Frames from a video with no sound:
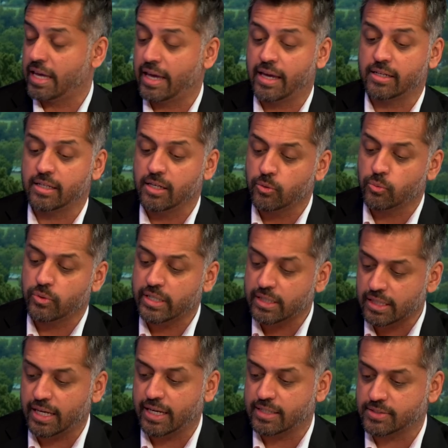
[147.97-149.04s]
And he
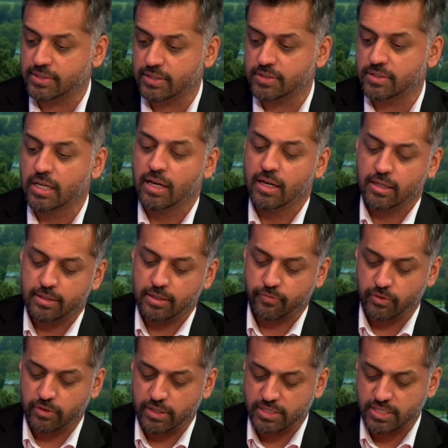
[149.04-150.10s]
realizes that
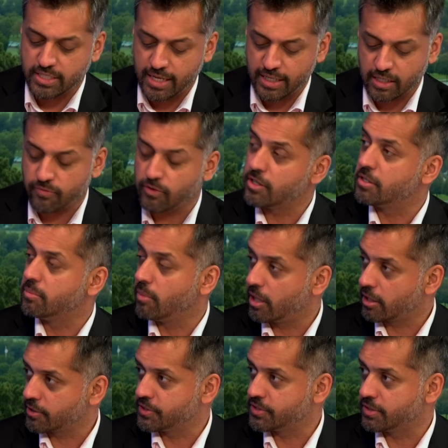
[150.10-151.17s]
for the sake of our
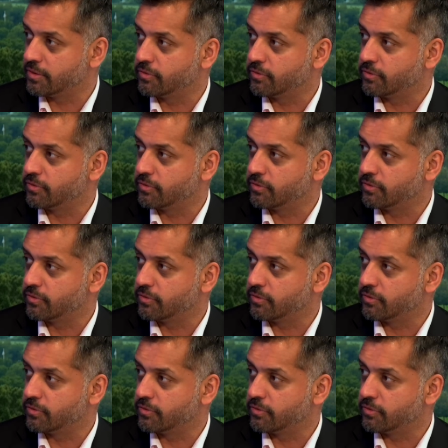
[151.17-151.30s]
democracy,